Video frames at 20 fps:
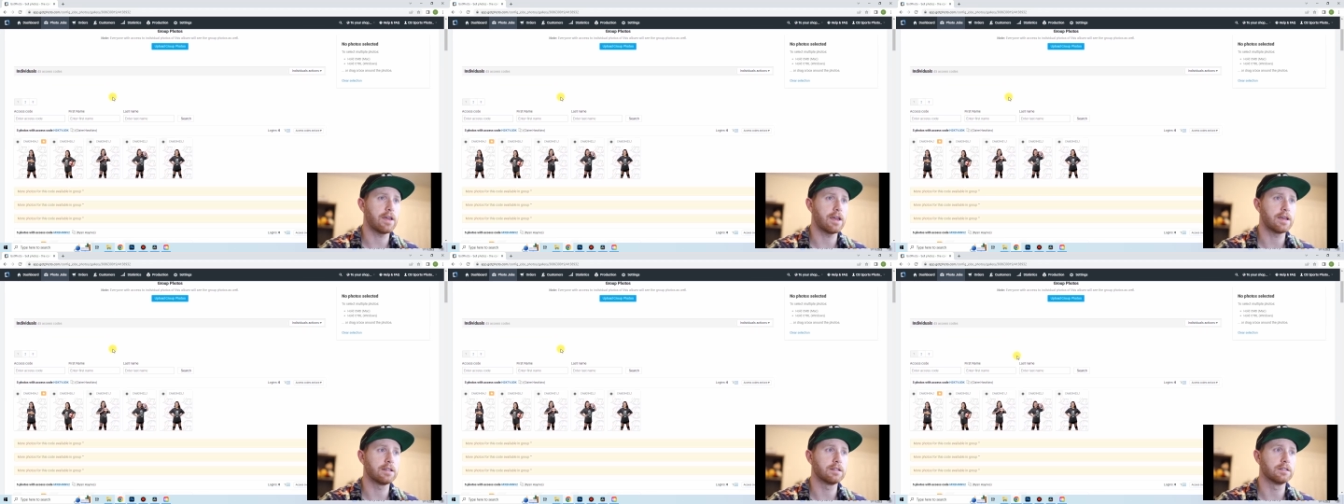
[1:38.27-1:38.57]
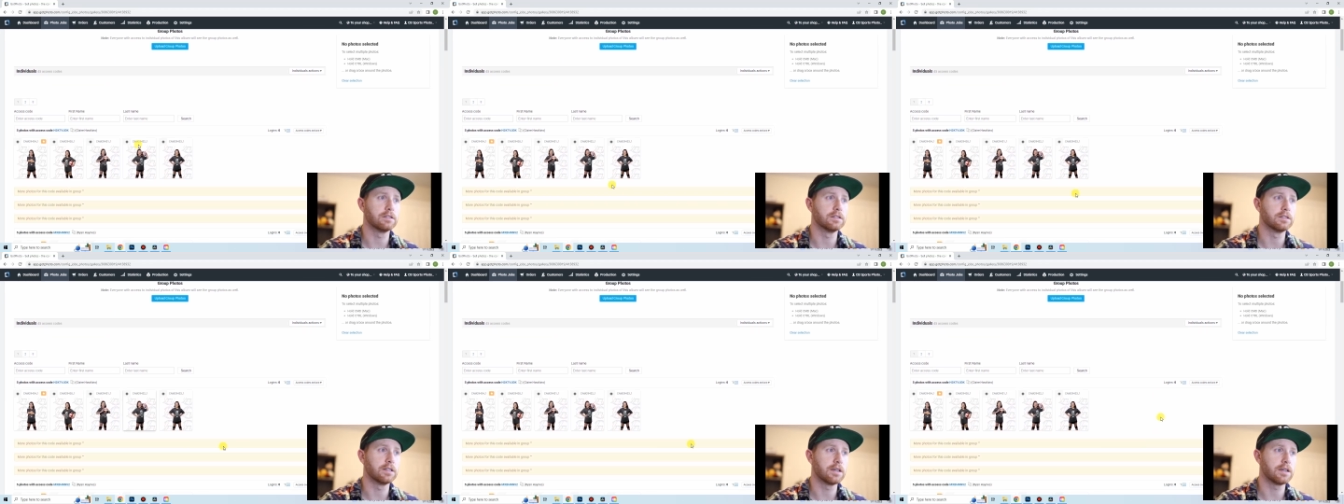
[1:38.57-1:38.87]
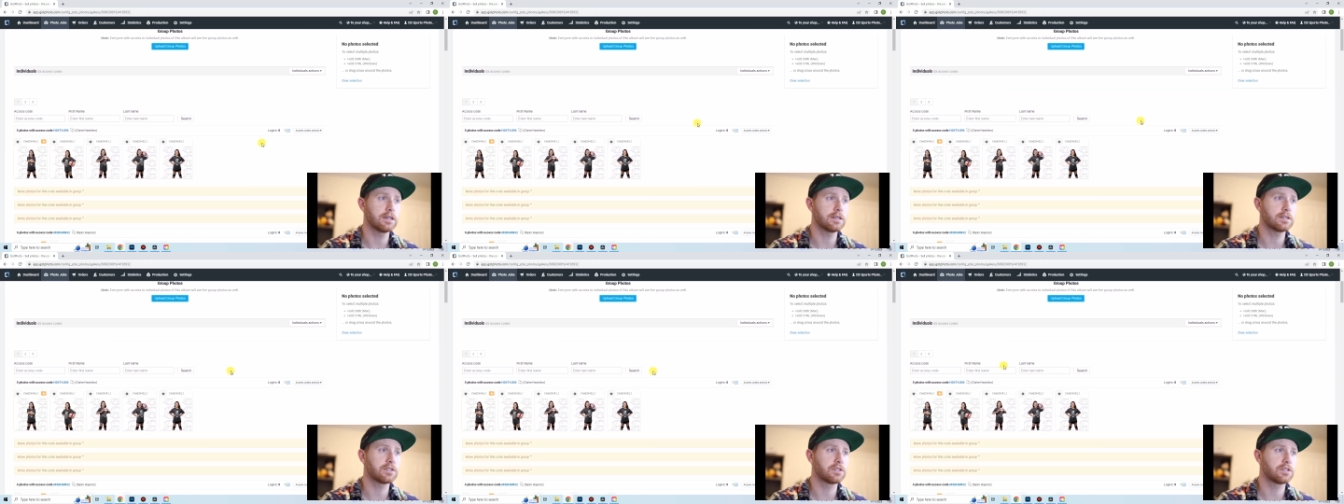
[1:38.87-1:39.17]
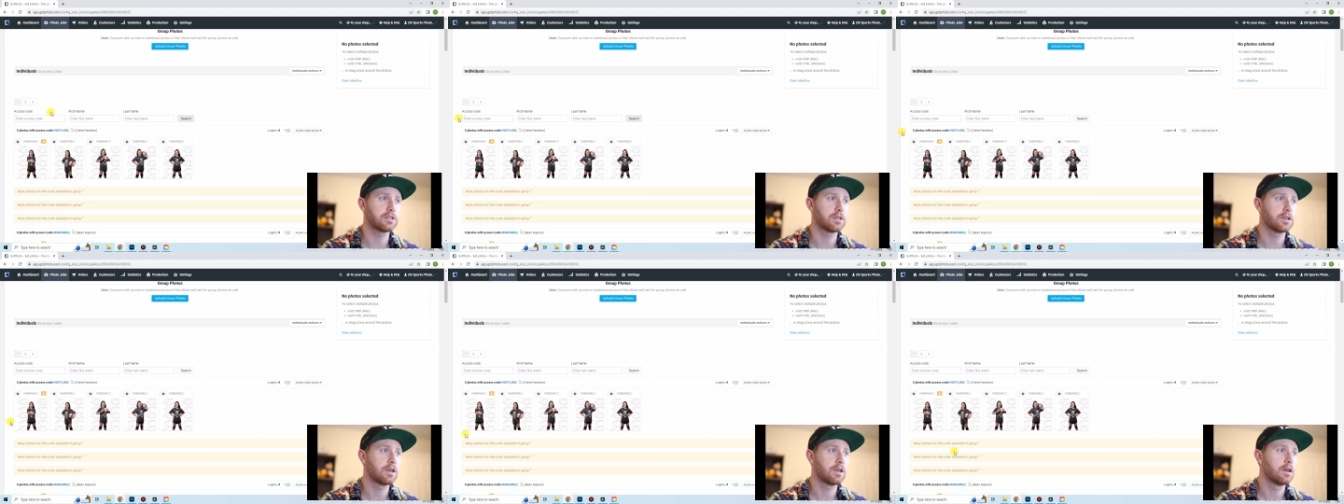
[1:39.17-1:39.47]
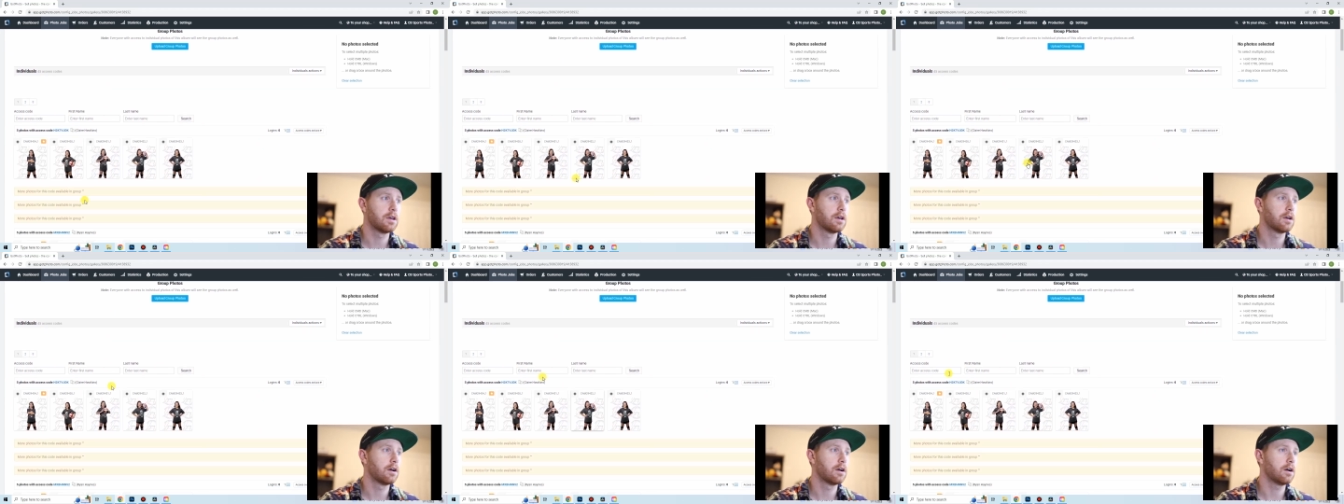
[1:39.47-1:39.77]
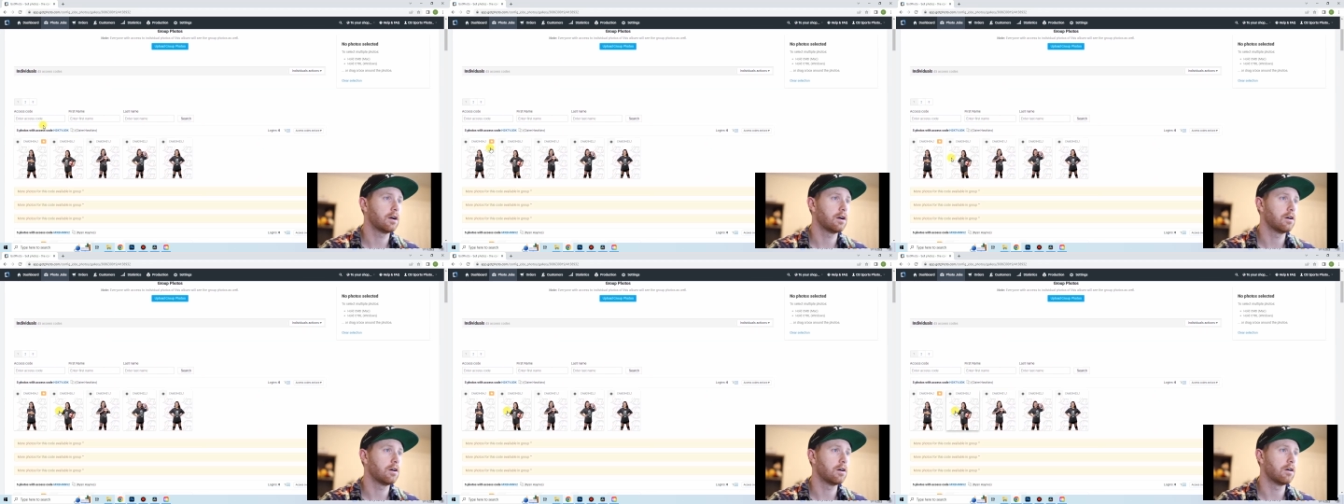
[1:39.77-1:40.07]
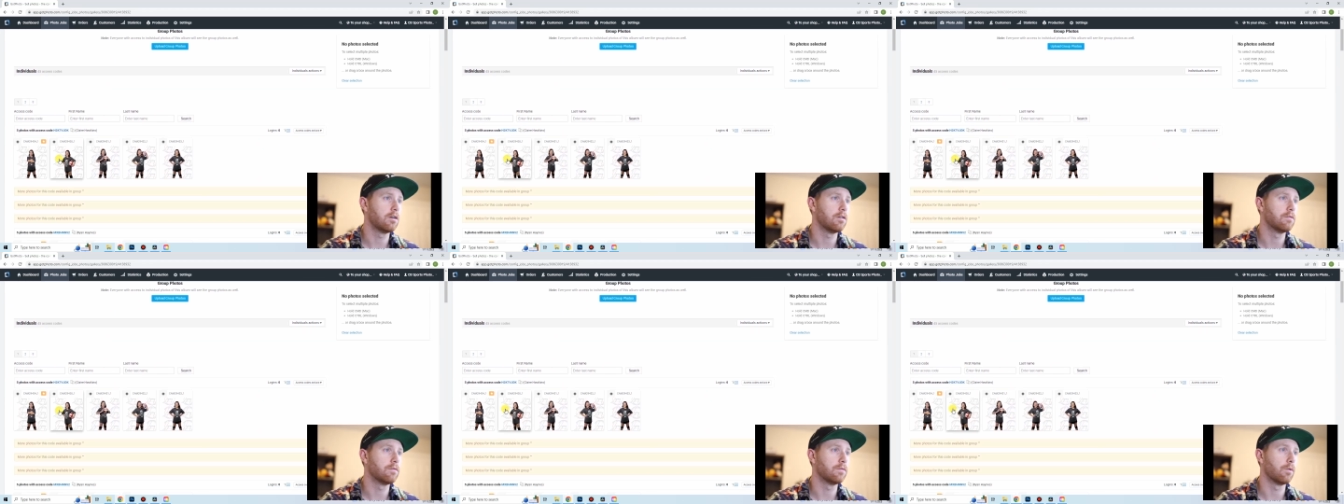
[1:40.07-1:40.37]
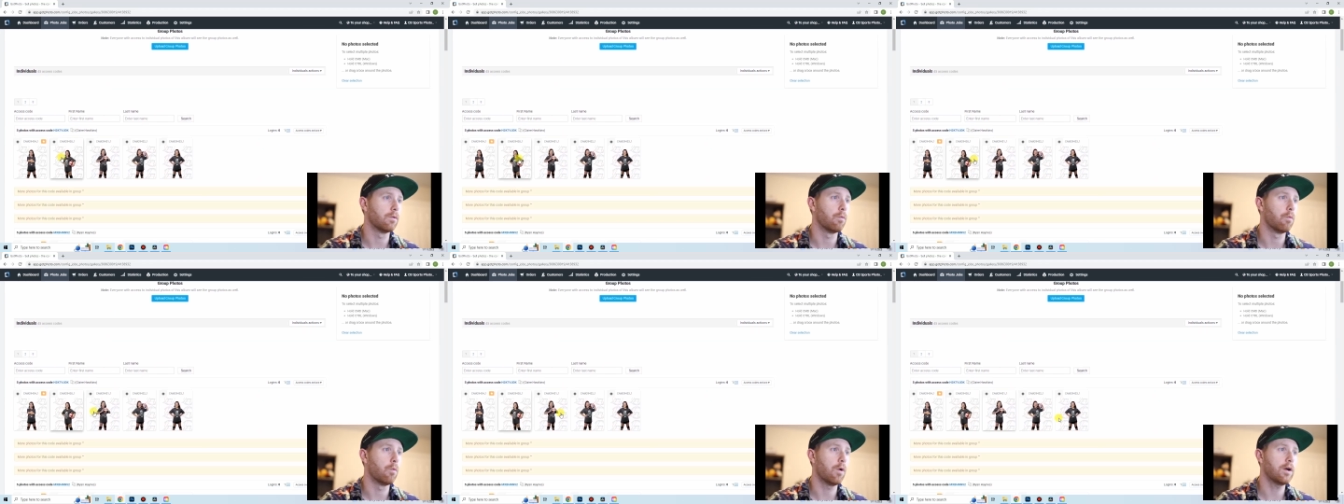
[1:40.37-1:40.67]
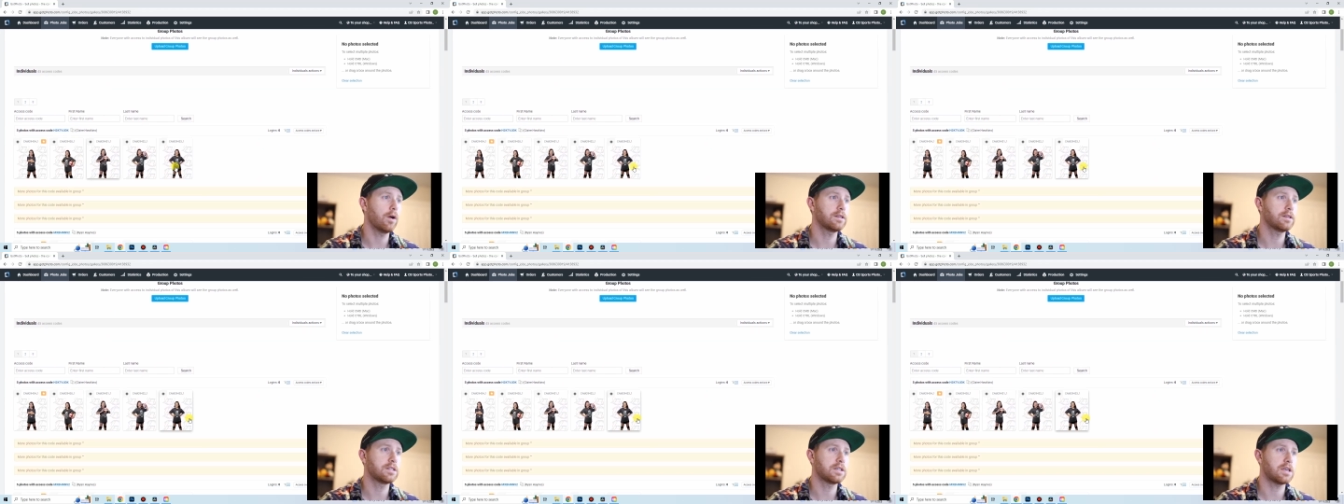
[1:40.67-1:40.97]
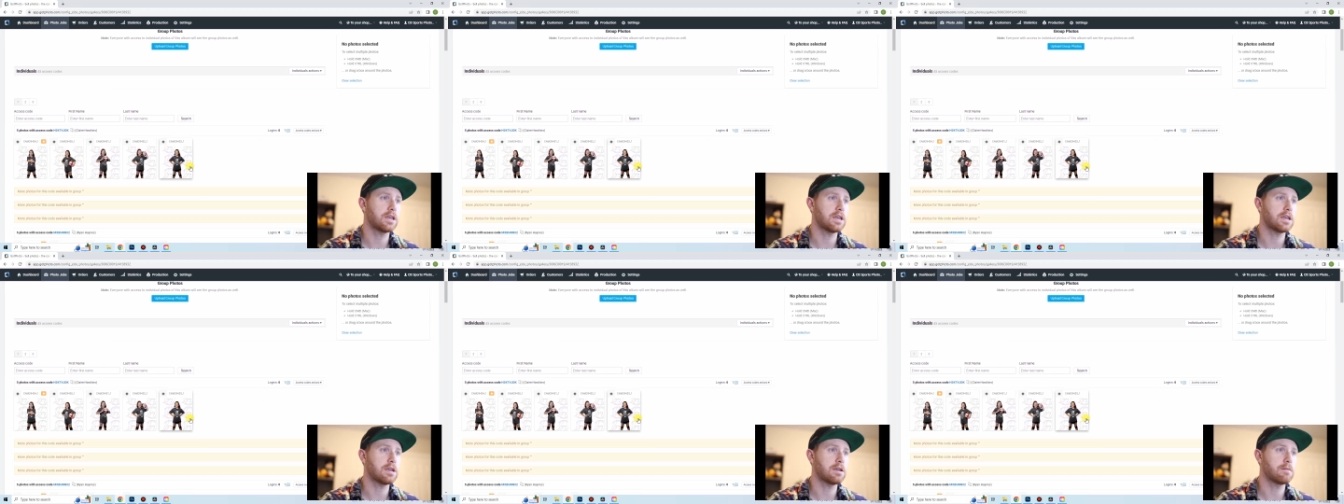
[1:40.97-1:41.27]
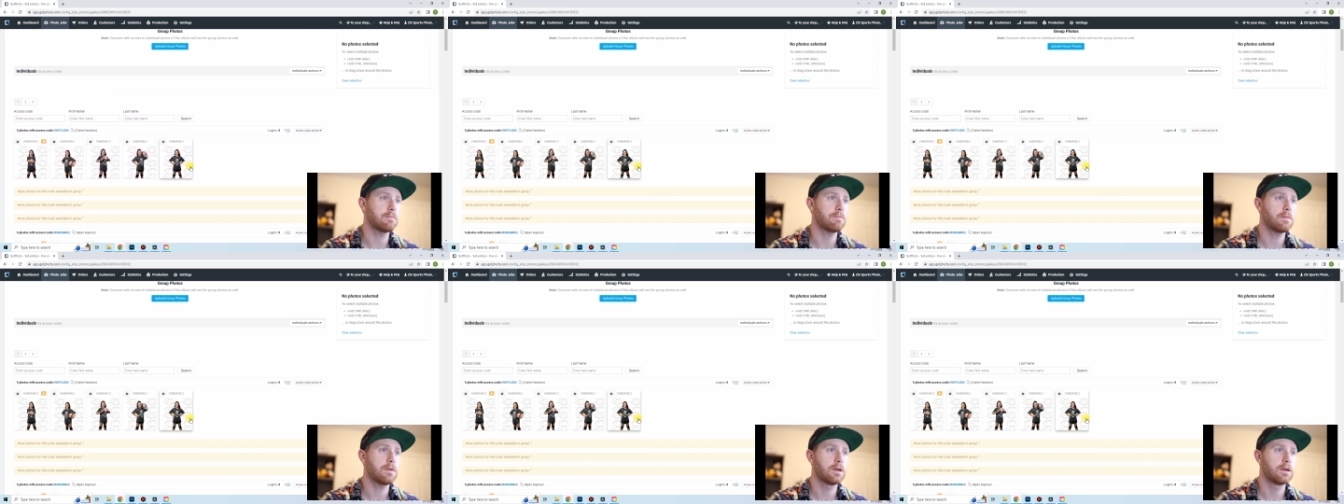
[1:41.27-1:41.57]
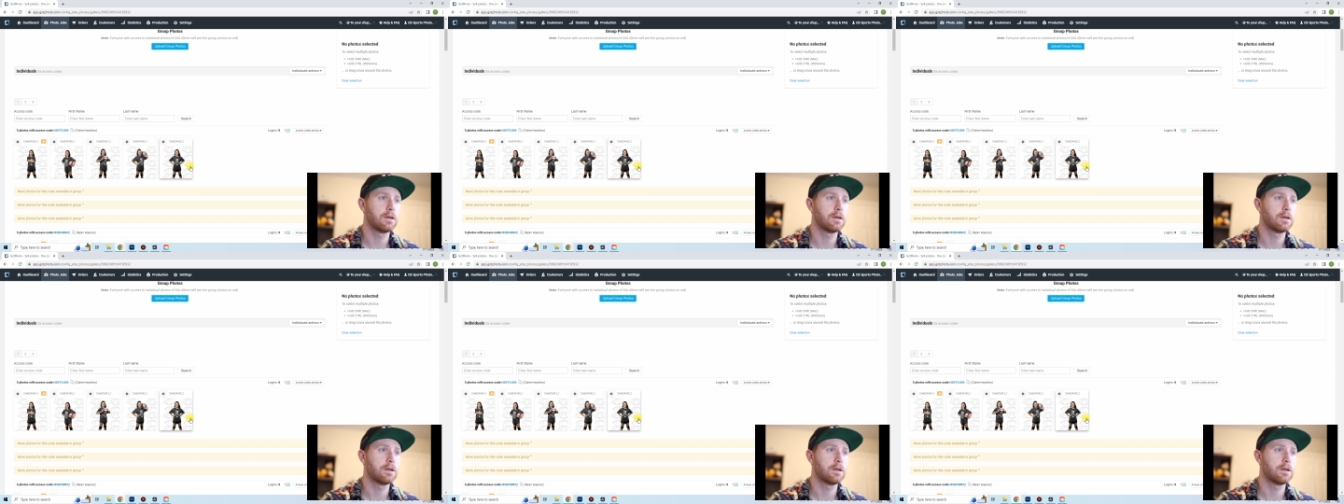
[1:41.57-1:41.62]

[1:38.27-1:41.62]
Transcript: a list of what team